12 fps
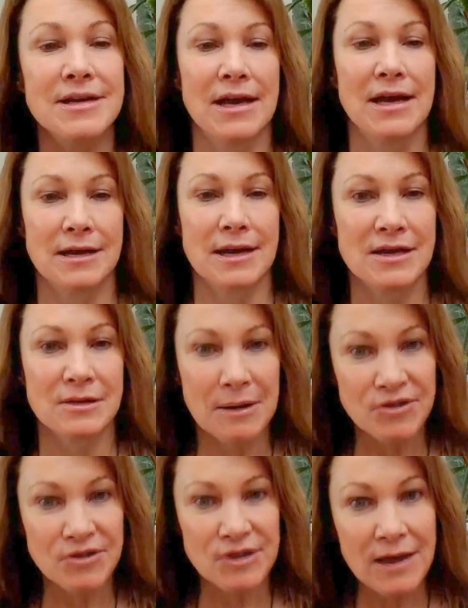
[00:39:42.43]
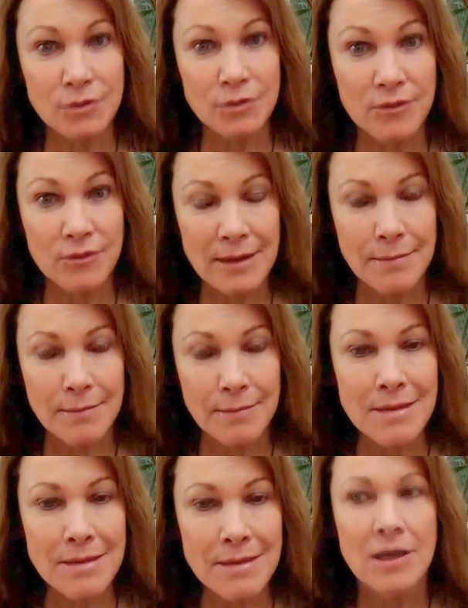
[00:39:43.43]
of iodine, especially after we've had a
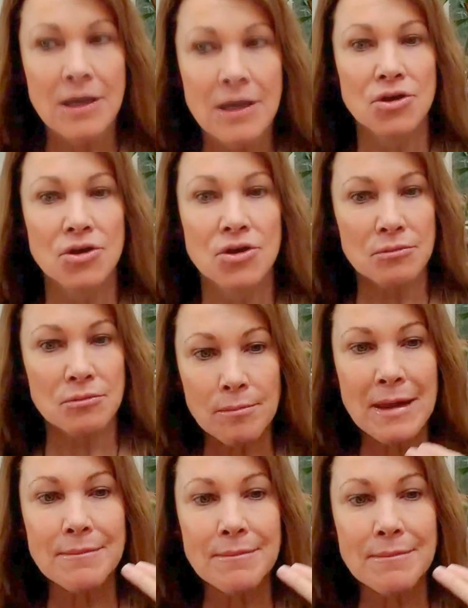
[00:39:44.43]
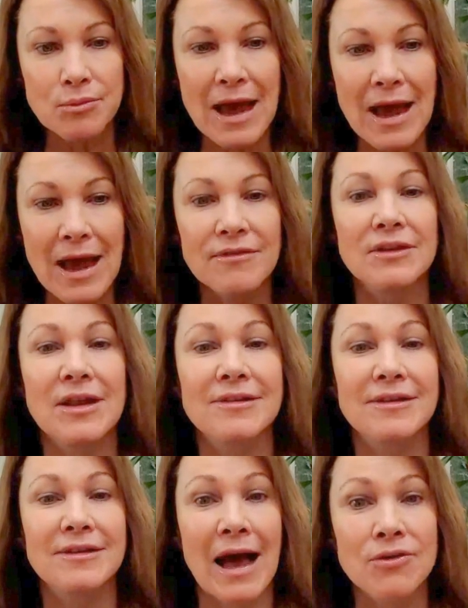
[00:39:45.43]
baby. You know, the more babies we have, the
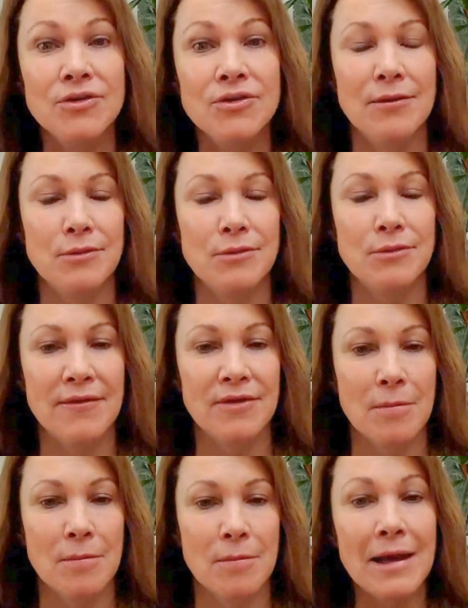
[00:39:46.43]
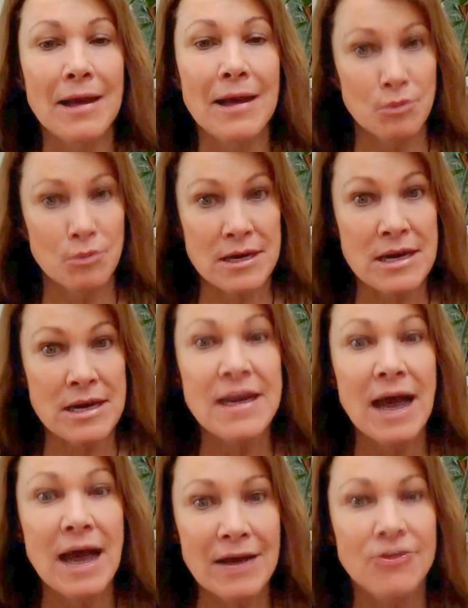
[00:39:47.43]
less iodine we have in our body, and we
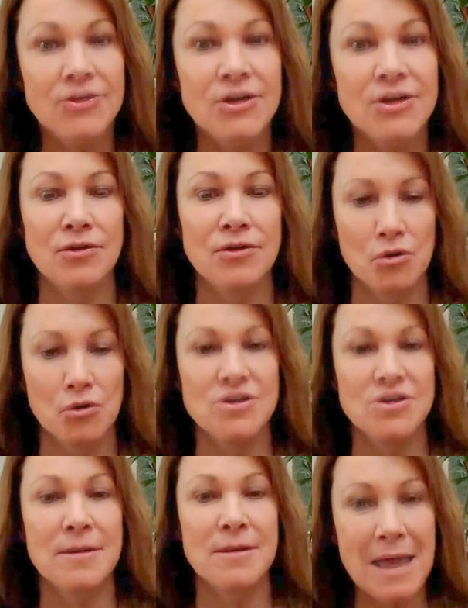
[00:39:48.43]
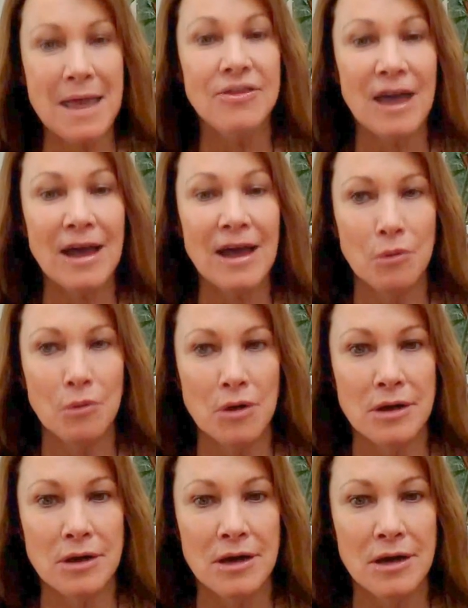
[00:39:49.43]
need iodine in order to make thyroid.